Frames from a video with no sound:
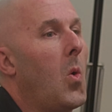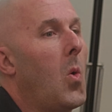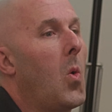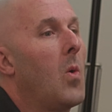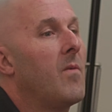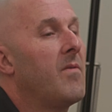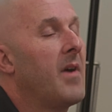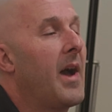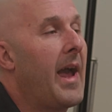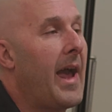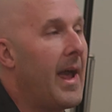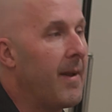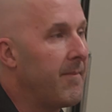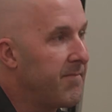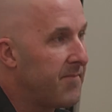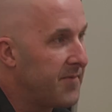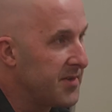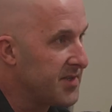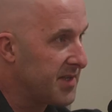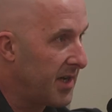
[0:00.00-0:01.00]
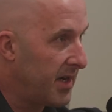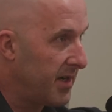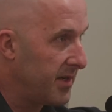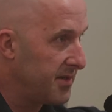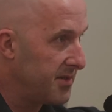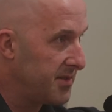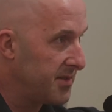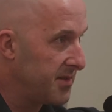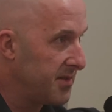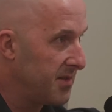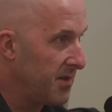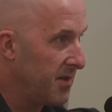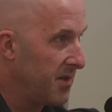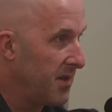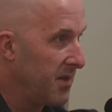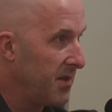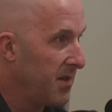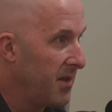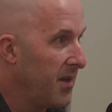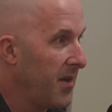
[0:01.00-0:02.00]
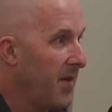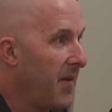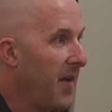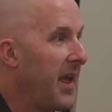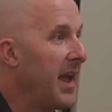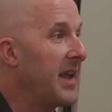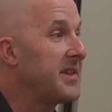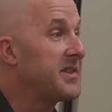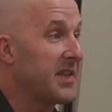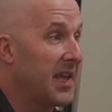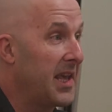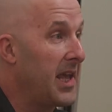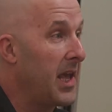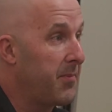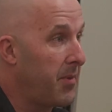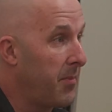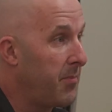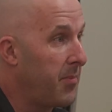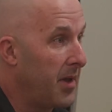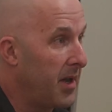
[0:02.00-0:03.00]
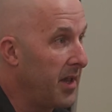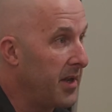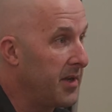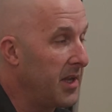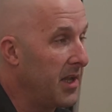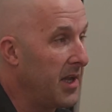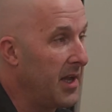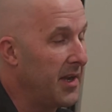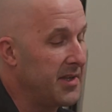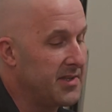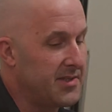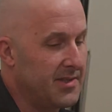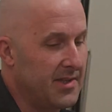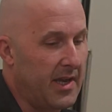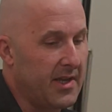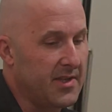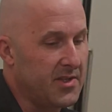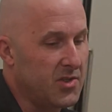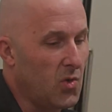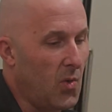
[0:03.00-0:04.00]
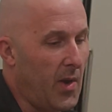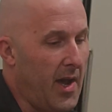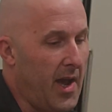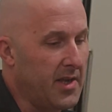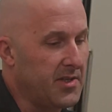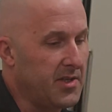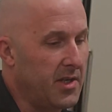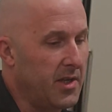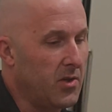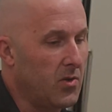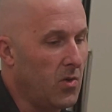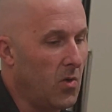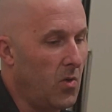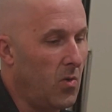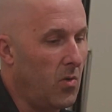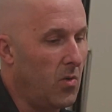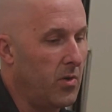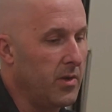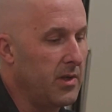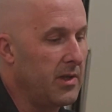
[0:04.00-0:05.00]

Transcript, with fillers: overemphasize yeah its capability and it's nice to actually go